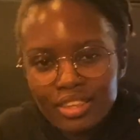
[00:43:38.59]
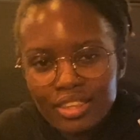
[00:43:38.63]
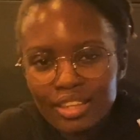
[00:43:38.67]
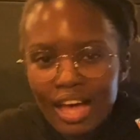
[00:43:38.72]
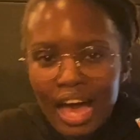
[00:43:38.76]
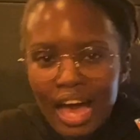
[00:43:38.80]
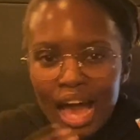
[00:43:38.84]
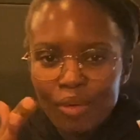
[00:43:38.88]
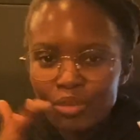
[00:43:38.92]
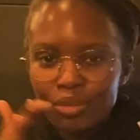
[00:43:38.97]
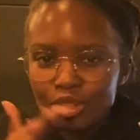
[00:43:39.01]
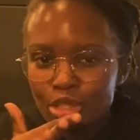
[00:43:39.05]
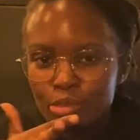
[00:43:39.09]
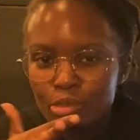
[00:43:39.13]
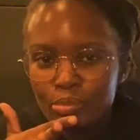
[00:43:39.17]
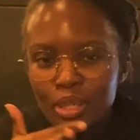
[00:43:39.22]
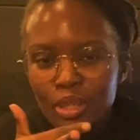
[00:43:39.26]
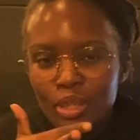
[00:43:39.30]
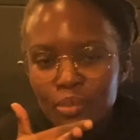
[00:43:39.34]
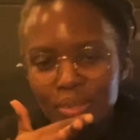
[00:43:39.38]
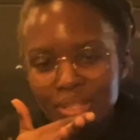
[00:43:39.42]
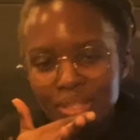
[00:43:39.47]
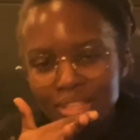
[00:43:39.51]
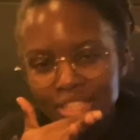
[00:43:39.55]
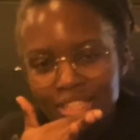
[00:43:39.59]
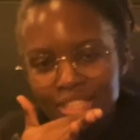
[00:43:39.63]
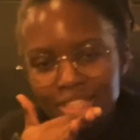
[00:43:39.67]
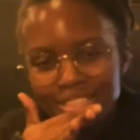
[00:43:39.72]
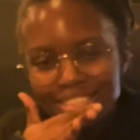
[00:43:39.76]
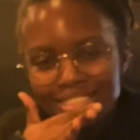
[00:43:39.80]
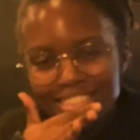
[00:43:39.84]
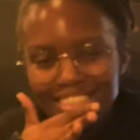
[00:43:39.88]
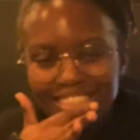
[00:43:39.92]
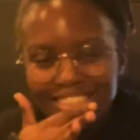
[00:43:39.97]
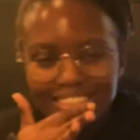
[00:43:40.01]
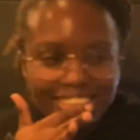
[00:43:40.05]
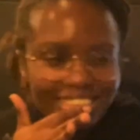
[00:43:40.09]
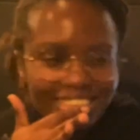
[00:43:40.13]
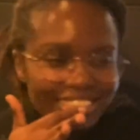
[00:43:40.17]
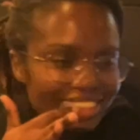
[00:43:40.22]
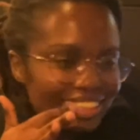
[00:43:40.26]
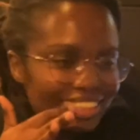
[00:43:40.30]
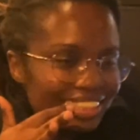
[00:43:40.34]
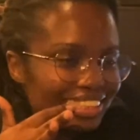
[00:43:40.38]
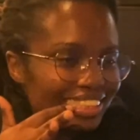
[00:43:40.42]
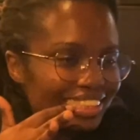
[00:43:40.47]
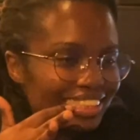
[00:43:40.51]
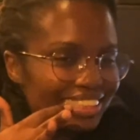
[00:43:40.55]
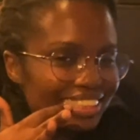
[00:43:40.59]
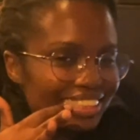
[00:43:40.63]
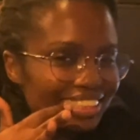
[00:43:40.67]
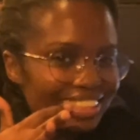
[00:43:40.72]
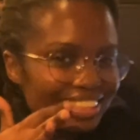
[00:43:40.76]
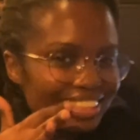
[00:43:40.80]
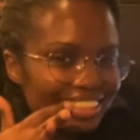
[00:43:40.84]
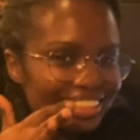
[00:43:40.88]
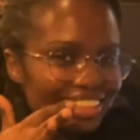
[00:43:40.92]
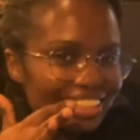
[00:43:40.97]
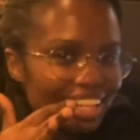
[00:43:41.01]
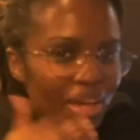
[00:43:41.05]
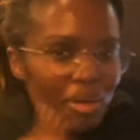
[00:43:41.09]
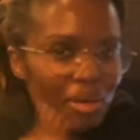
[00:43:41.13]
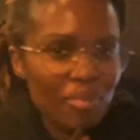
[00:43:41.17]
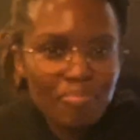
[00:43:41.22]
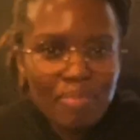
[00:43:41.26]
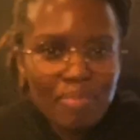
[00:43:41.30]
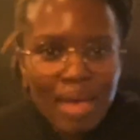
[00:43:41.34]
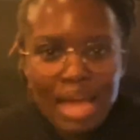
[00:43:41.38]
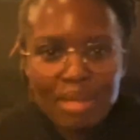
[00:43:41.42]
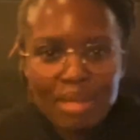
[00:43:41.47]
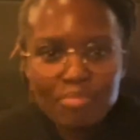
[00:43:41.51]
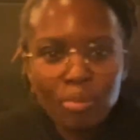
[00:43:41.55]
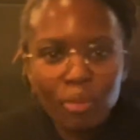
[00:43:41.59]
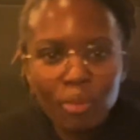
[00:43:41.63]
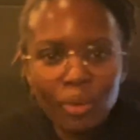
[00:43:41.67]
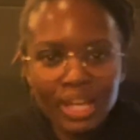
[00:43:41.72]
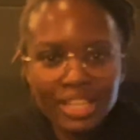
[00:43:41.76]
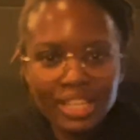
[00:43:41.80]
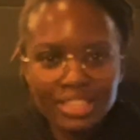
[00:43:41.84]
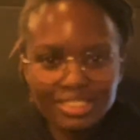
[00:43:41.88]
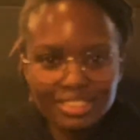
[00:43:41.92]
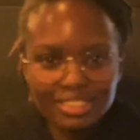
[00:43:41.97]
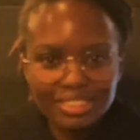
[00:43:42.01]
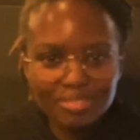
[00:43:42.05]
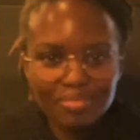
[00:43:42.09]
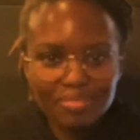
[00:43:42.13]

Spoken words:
How it's been with these bad boys.